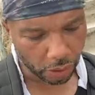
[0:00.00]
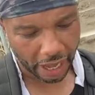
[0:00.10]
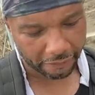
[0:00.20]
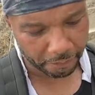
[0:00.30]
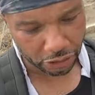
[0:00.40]
who
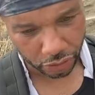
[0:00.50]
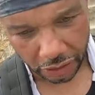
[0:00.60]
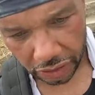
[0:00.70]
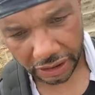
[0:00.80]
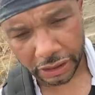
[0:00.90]
have mental
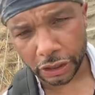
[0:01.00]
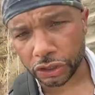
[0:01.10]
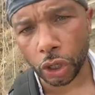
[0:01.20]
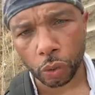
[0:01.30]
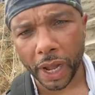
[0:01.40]
illnesses in a certain